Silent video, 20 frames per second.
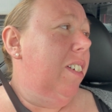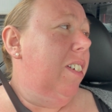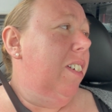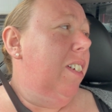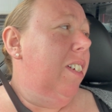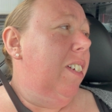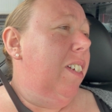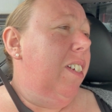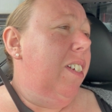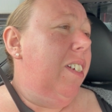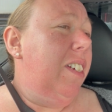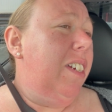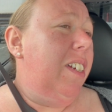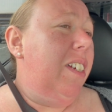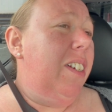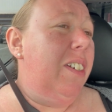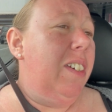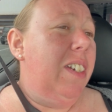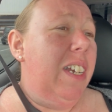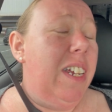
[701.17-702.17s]
You
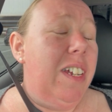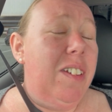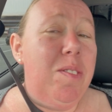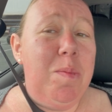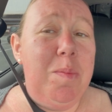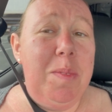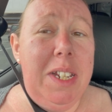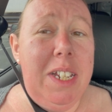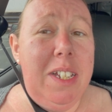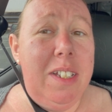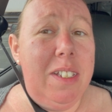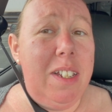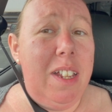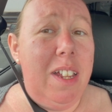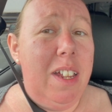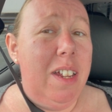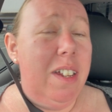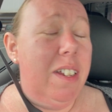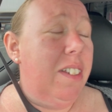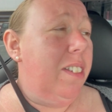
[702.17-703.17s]
leave me in there